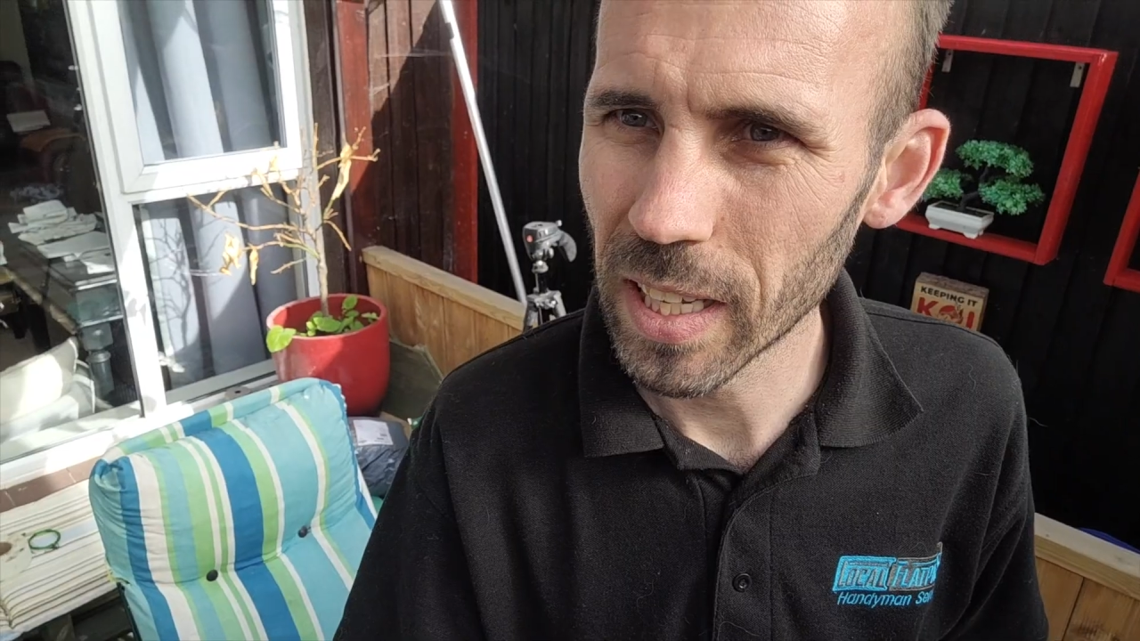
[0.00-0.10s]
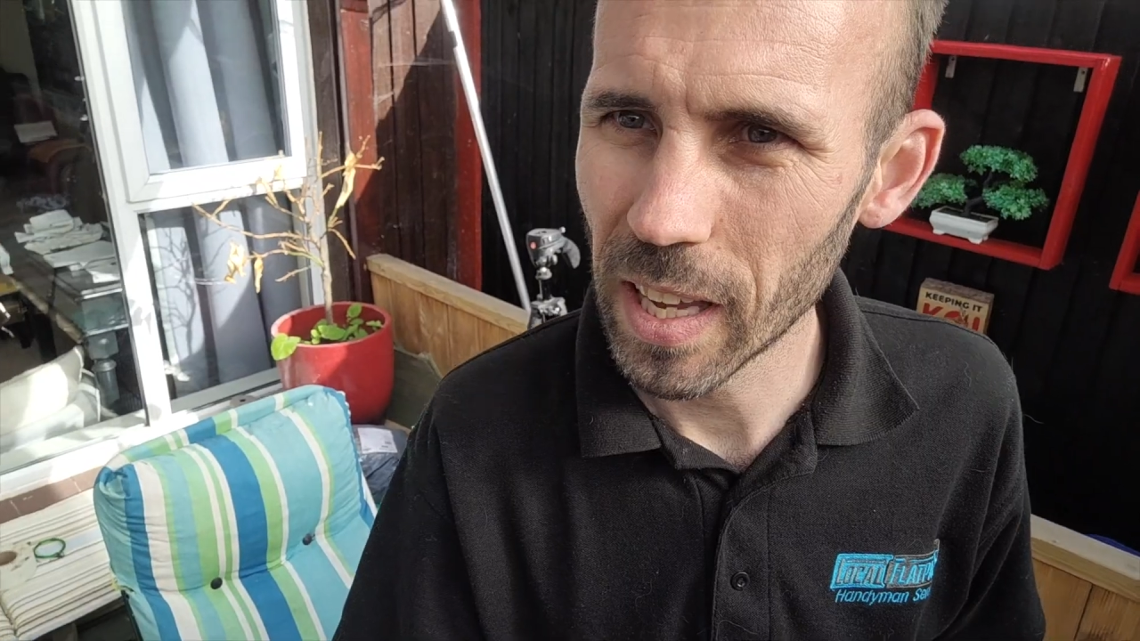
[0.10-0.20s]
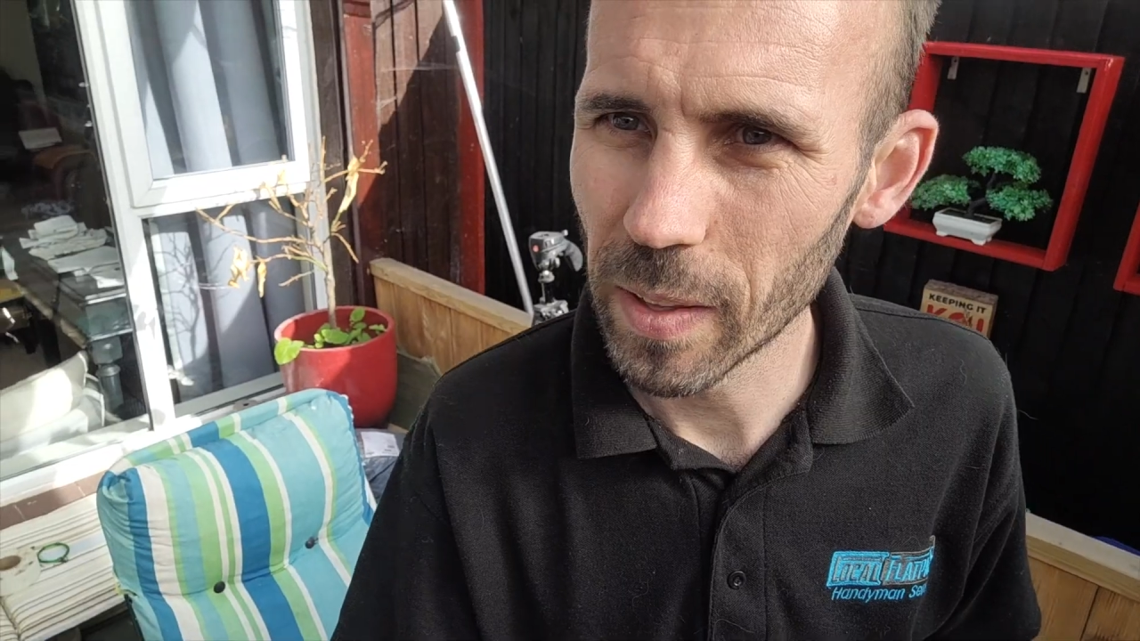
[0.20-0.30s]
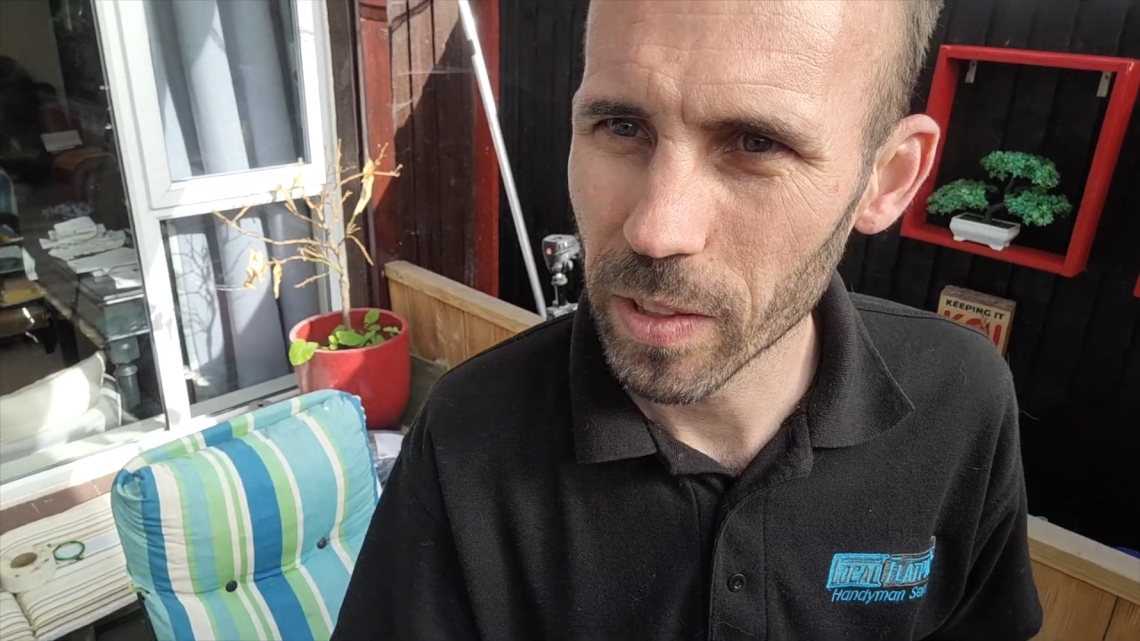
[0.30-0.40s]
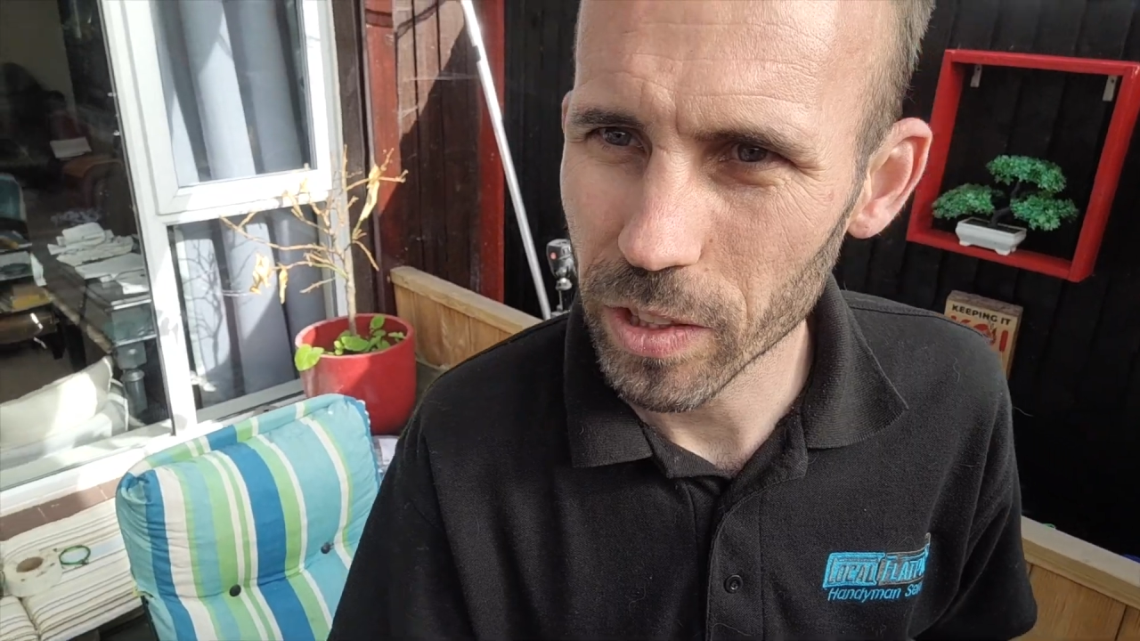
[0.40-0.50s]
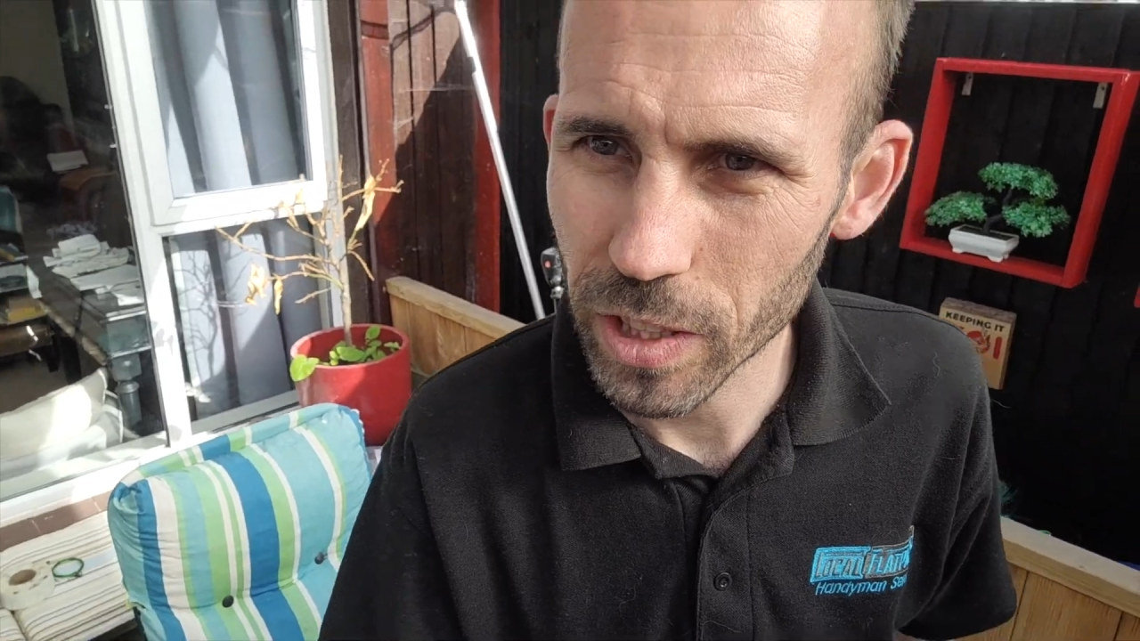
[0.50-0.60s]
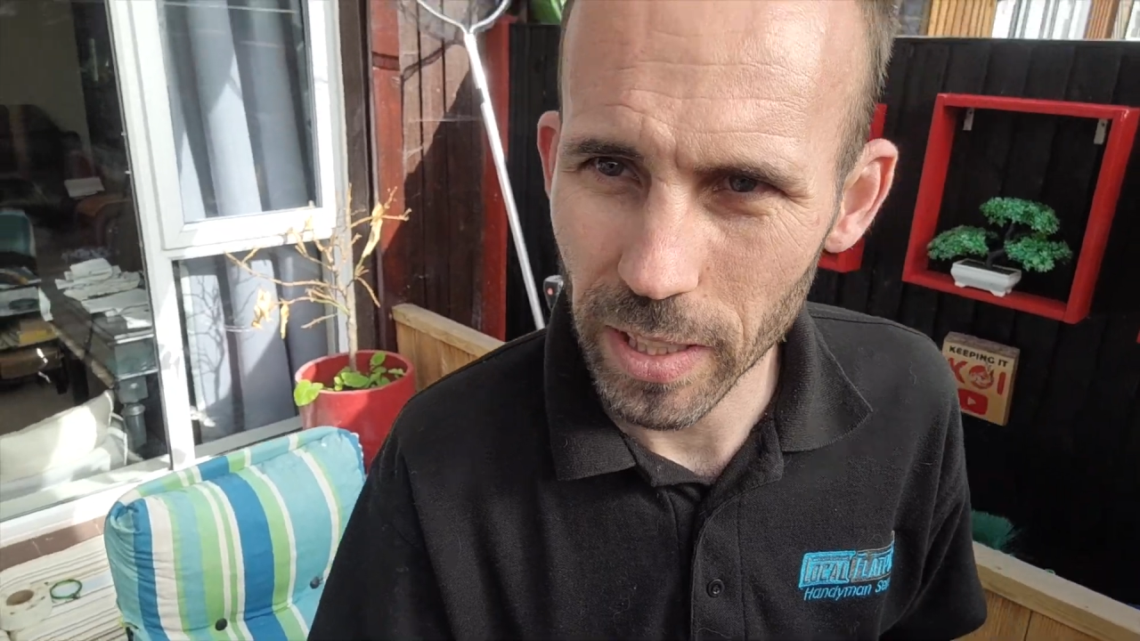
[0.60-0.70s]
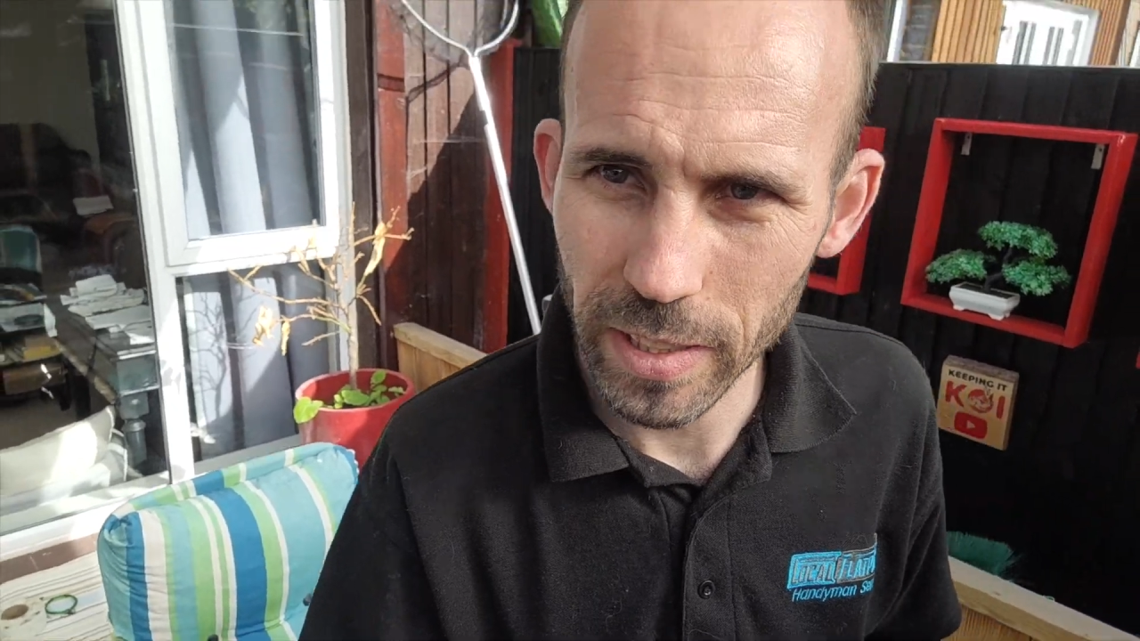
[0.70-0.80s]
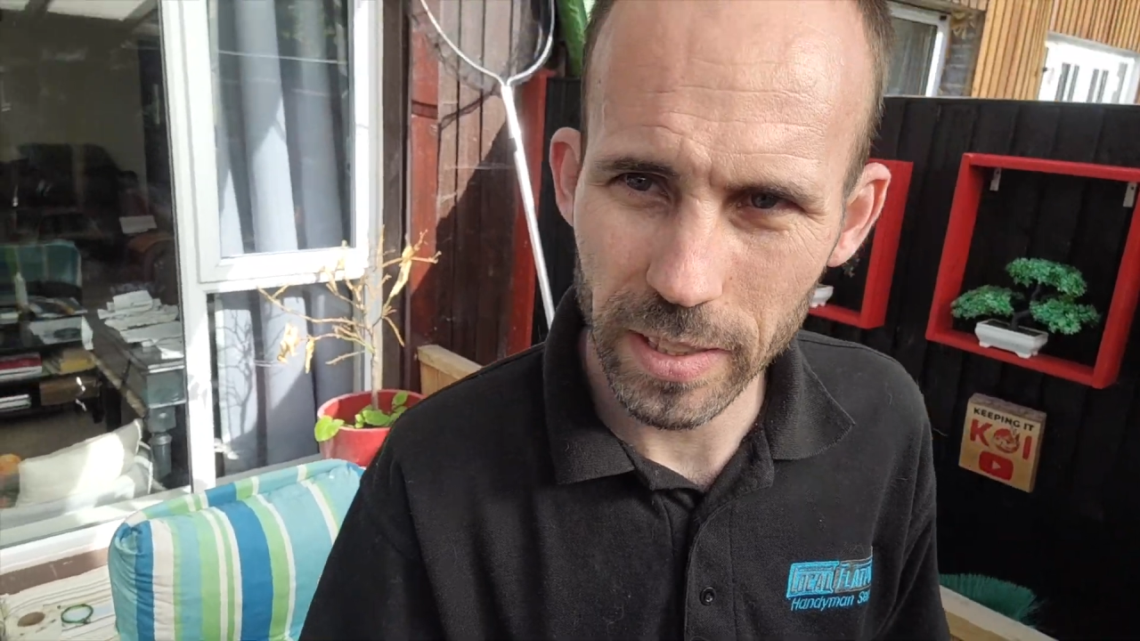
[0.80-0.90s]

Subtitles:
out the shed.